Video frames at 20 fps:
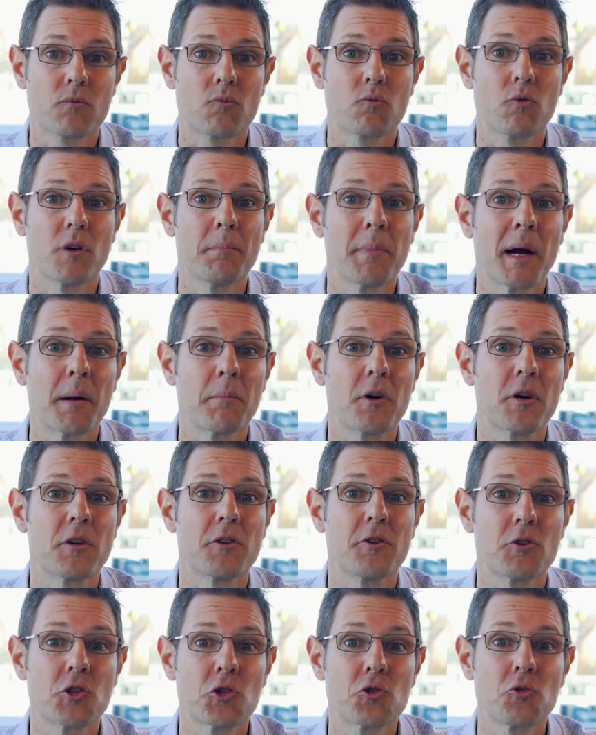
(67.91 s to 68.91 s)
remember,
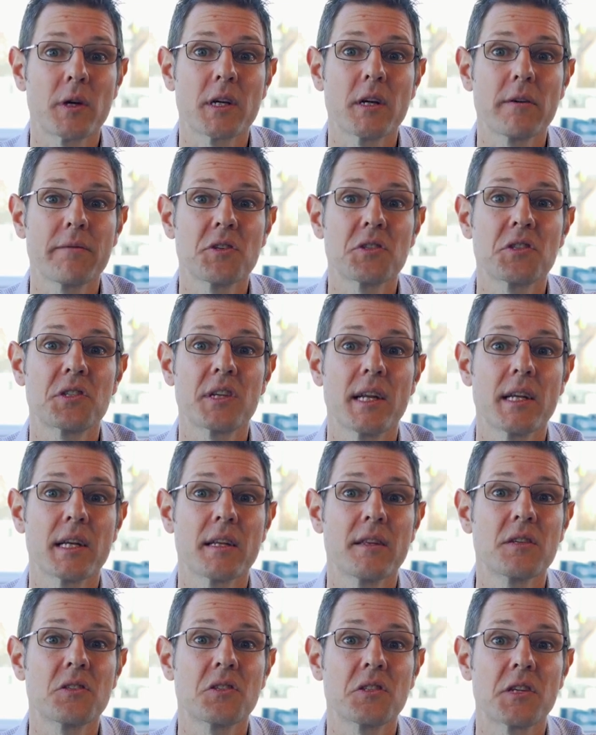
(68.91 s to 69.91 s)
your trigger for setting
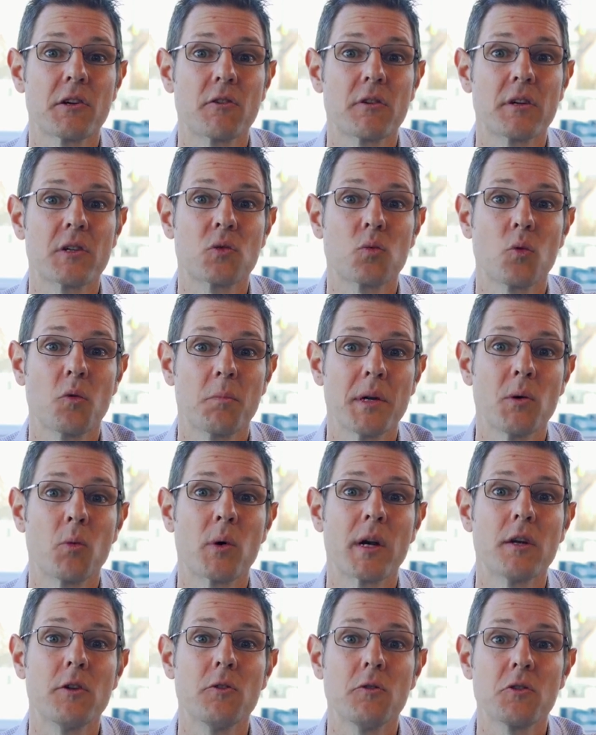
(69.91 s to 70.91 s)
this series will be
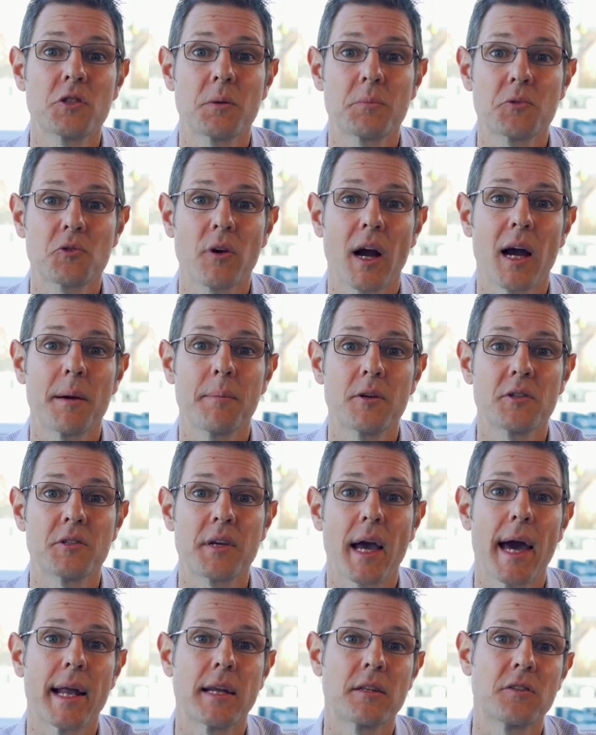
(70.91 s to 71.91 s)
when a new subscriber is
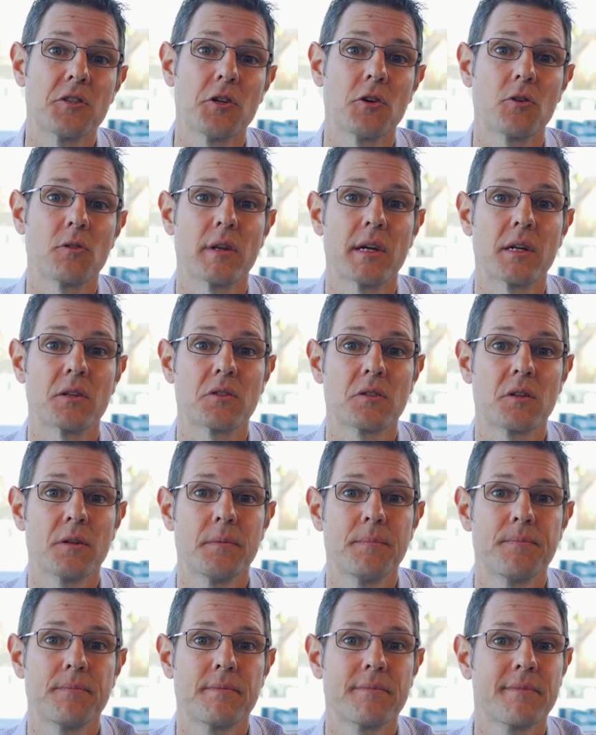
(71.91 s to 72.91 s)
added to your list.
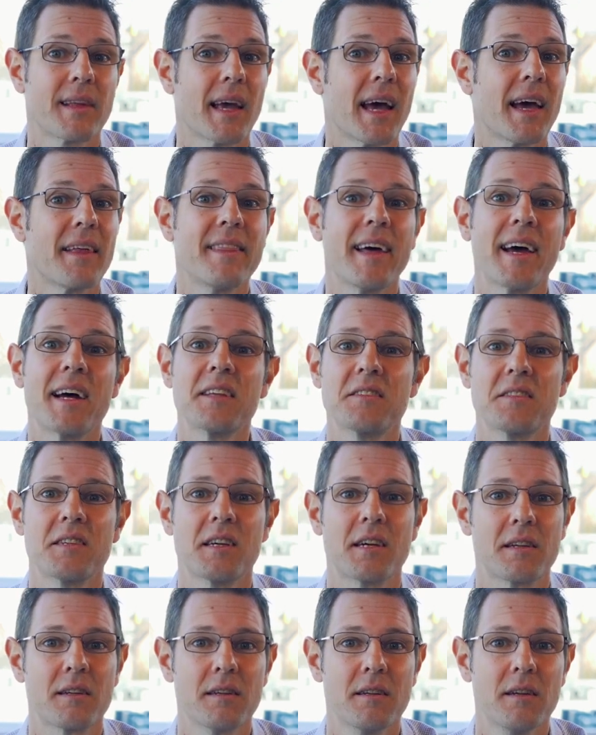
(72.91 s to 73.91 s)
And that's
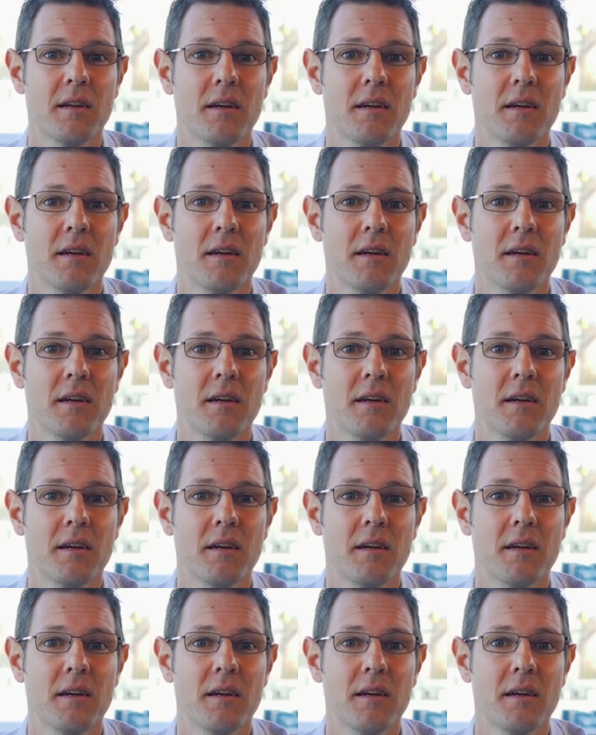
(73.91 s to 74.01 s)
it.